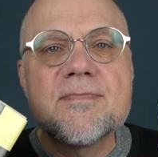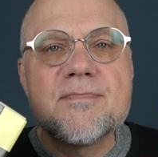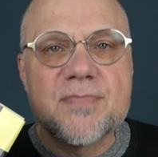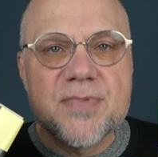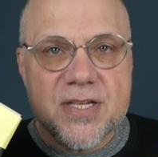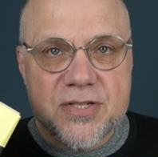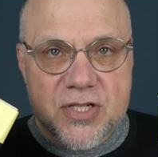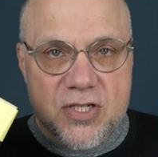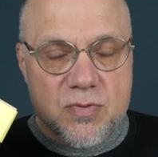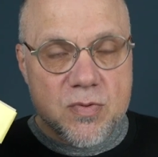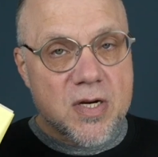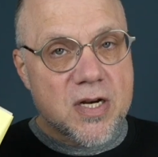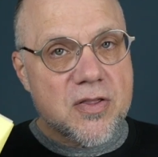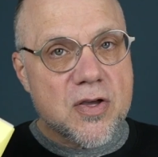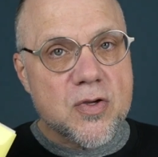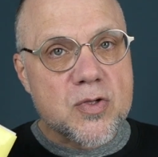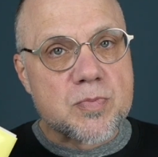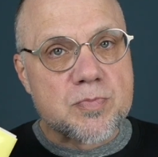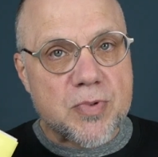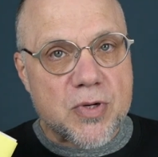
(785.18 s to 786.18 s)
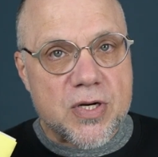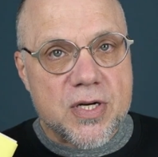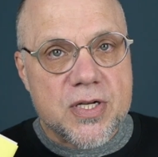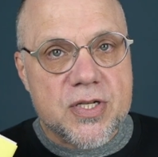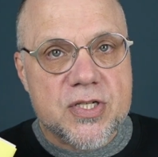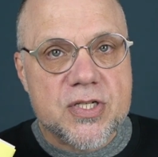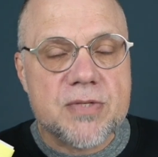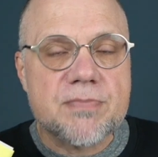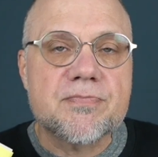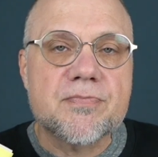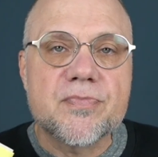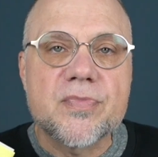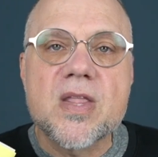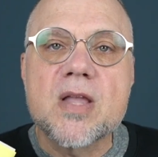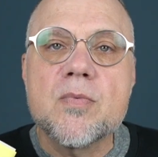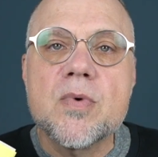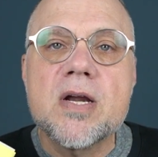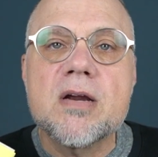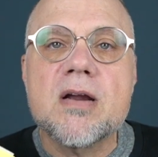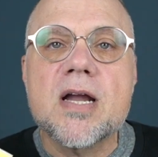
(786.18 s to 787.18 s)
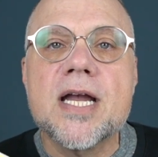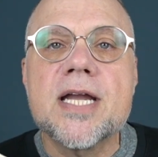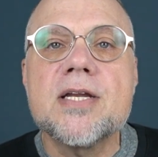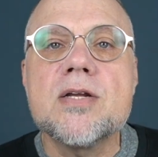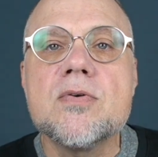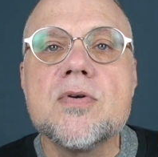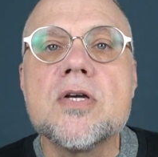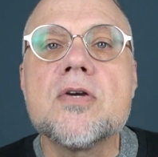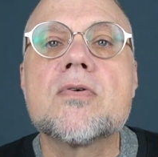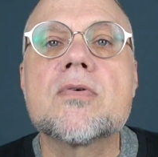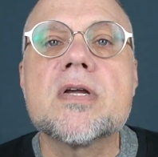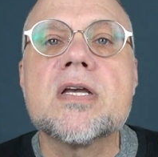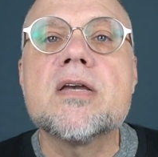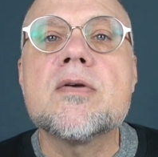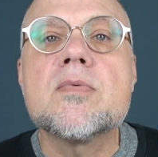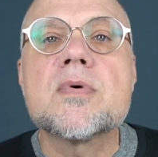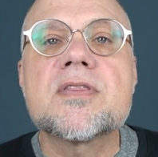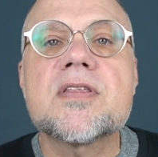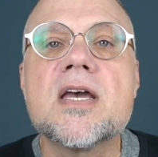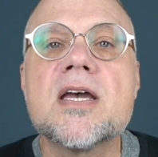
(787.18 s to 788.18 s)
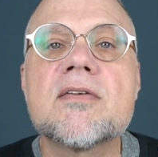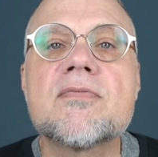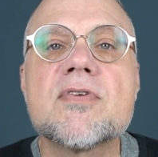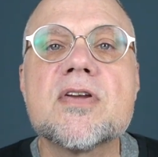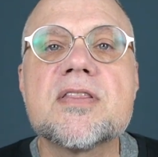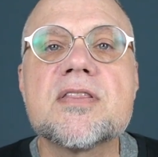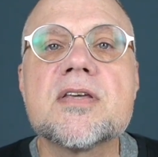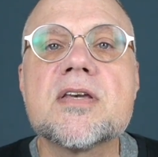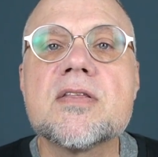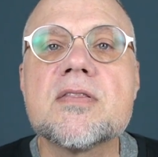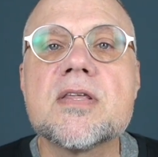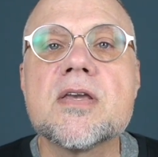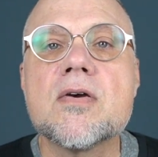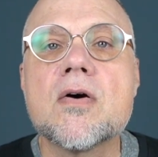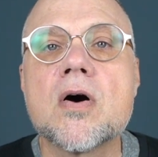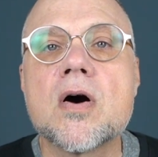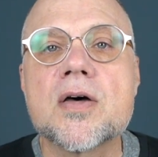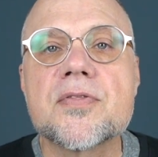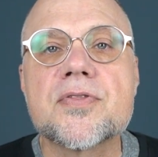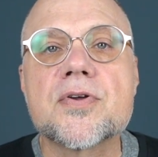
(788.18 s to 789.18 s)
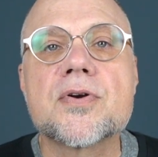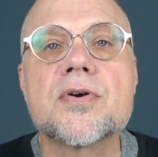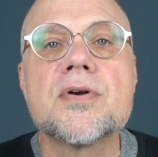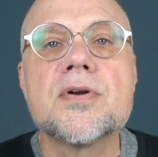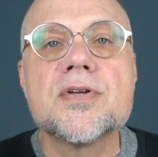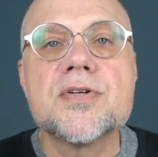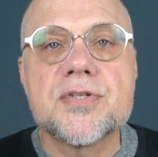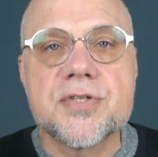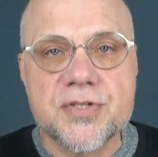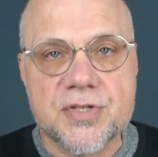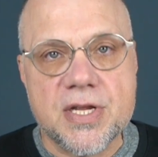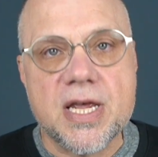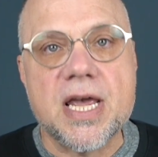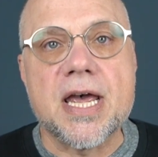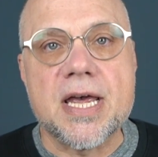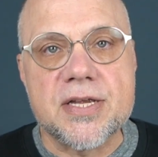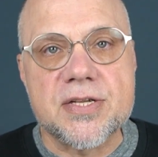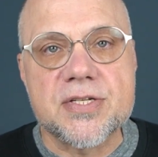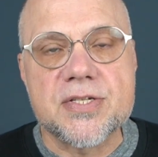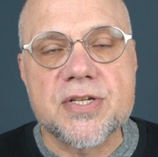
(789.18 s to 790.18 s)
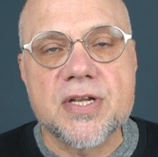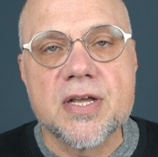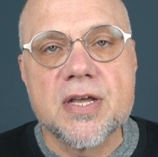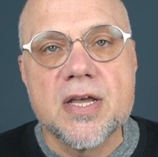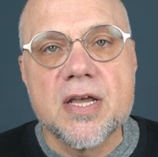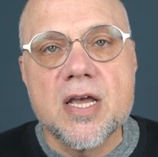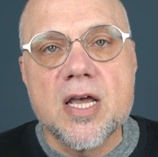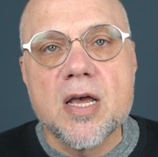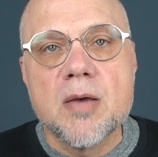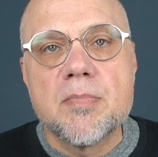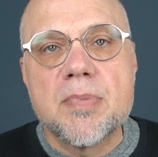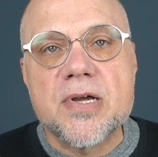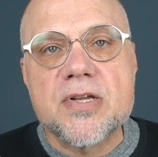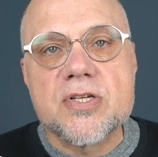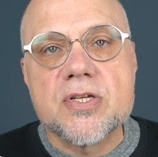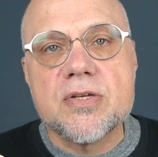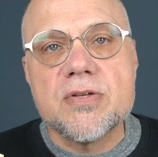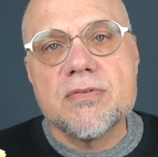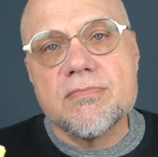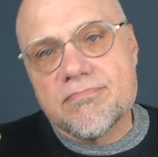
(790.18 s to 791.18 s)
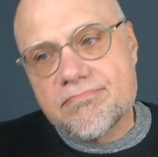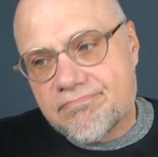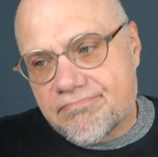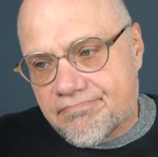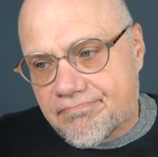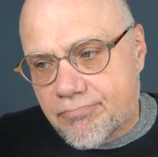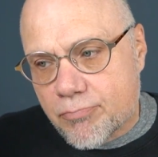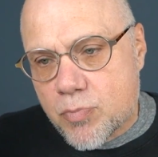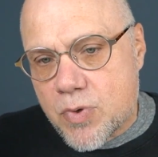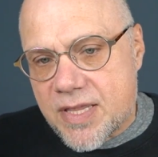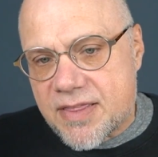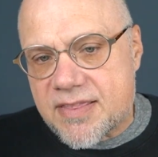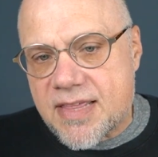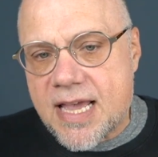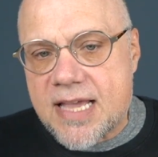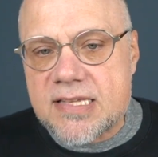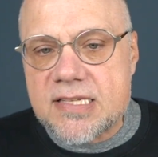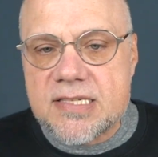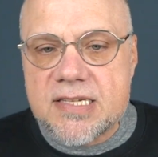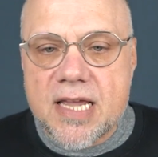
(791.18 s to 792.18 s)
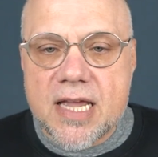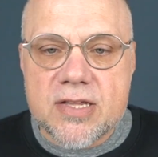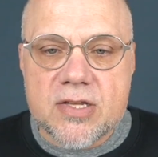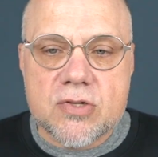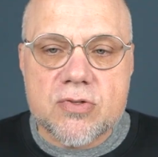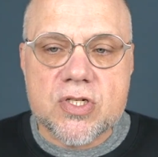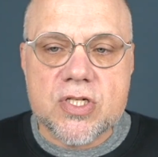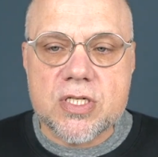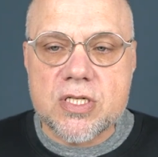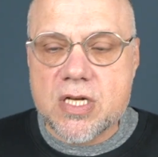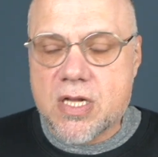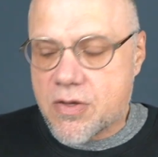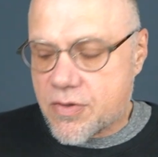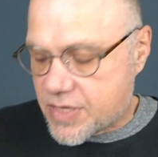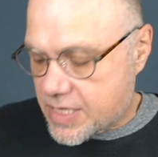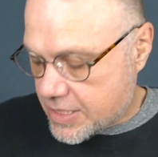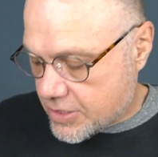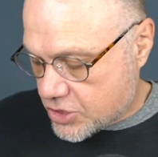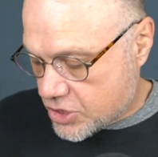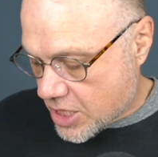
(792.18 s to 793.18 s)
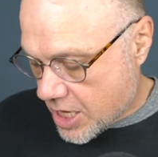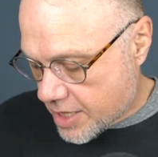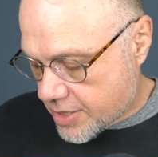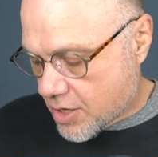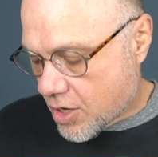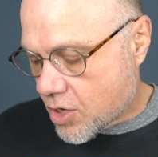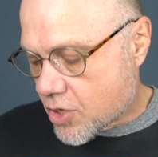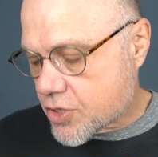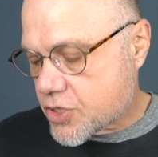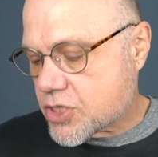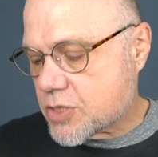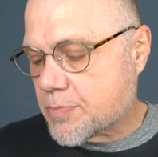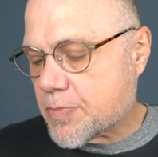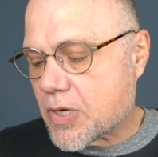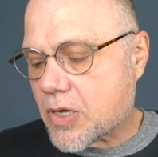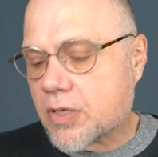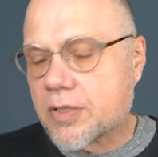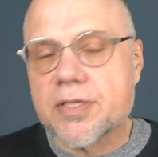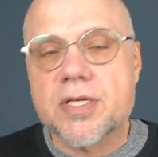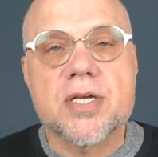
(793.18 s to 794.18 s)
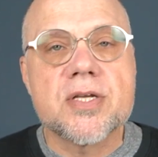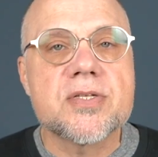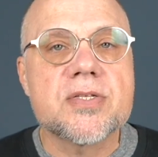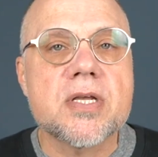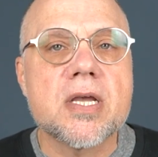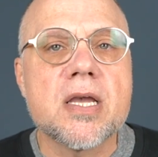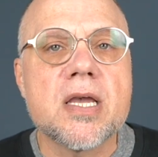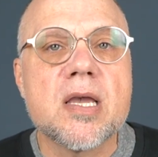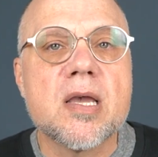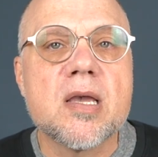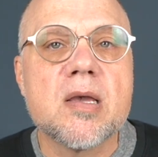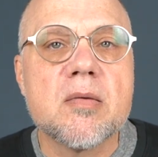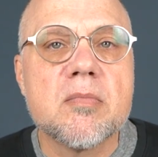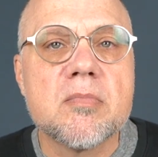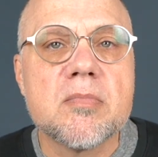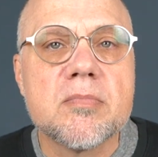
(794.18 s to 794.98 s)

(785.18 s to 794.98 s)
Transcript: this is one of those books where I don't agree with everything the author says. But with that said, you should know that John Archibald is a